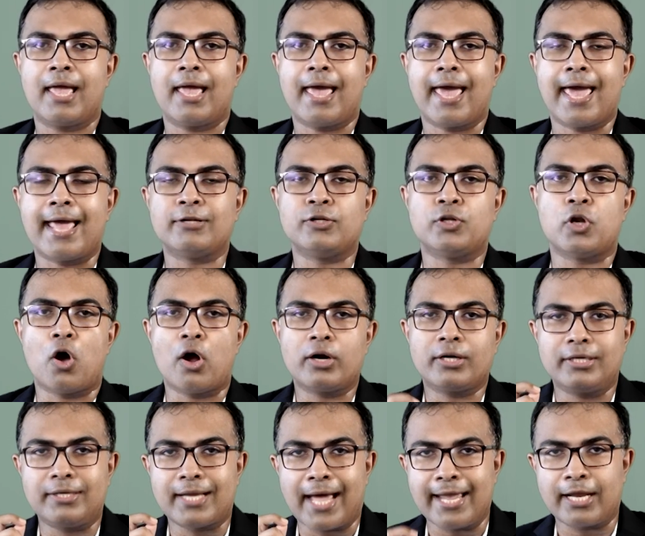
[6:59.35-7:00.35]
and
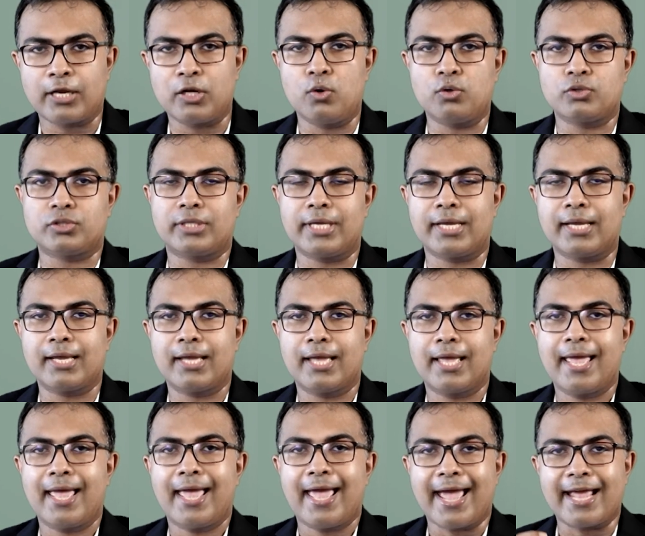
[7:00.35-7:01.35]
not diagnosing
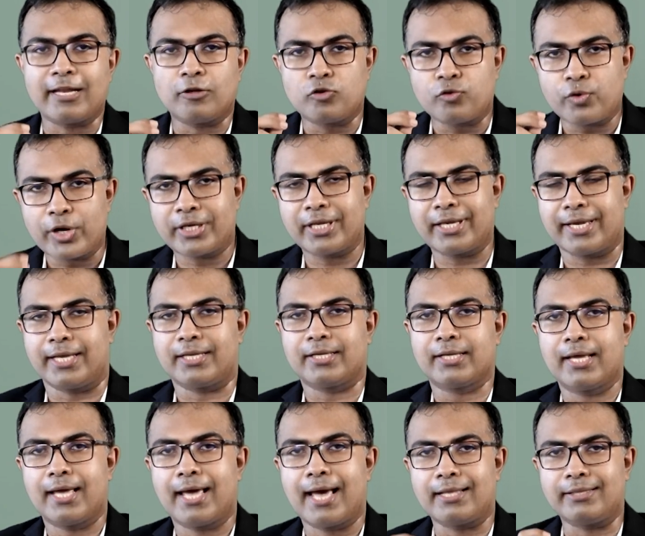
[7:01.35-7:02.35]
and treating it
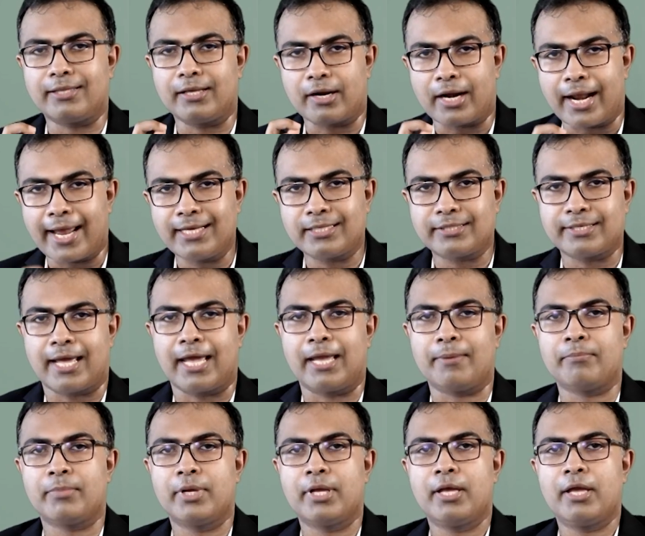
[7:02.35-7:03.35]
at the right
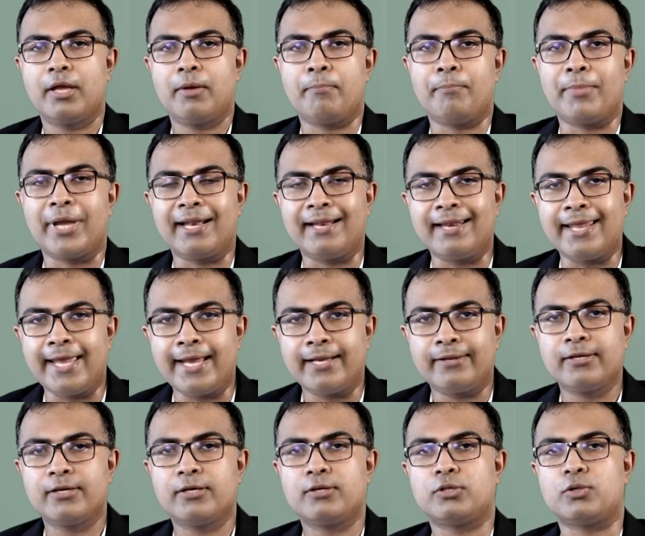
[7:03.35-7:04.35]
time may
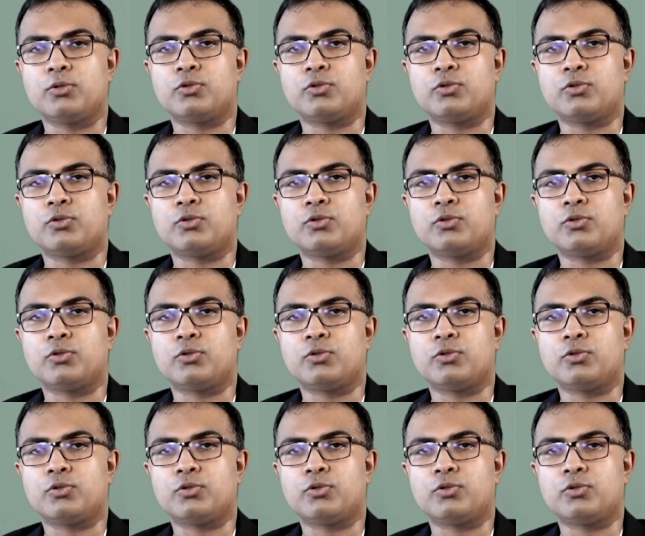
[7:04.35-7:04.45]
lead to